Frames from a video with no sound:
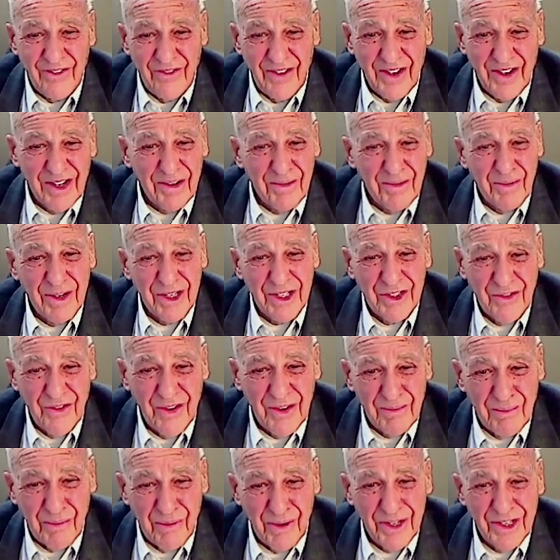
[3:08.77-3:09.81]
fingerprints,
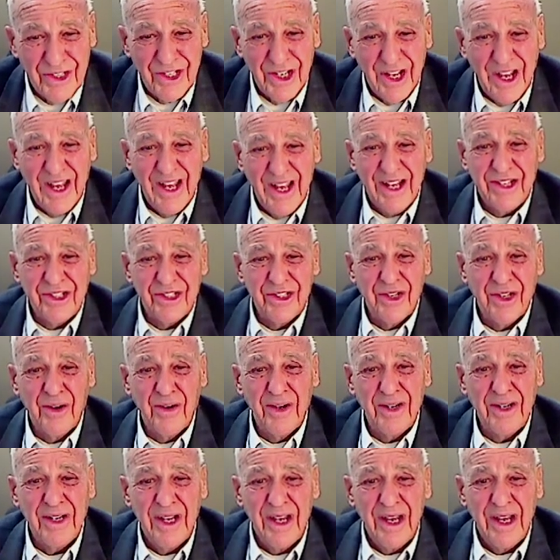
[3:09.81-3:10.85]
footprints, and
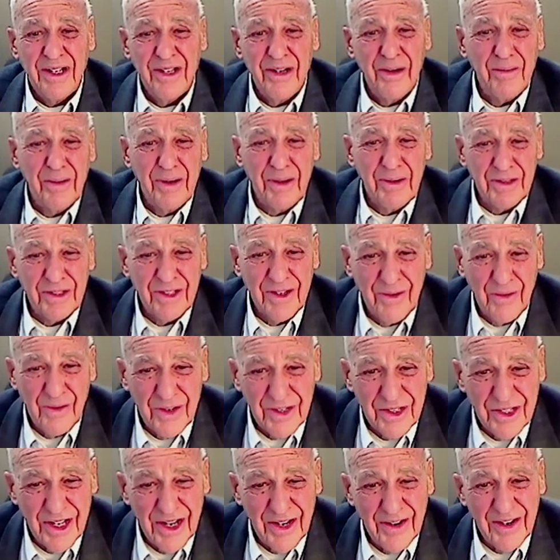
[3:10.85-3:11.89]
so on. Nobody was ever
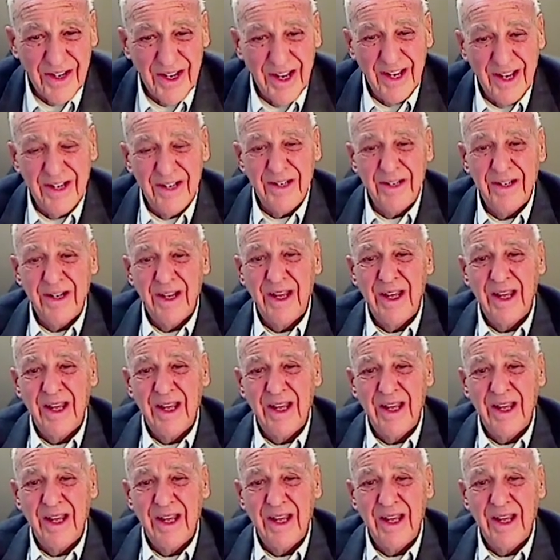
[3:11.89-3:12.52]
interrogated.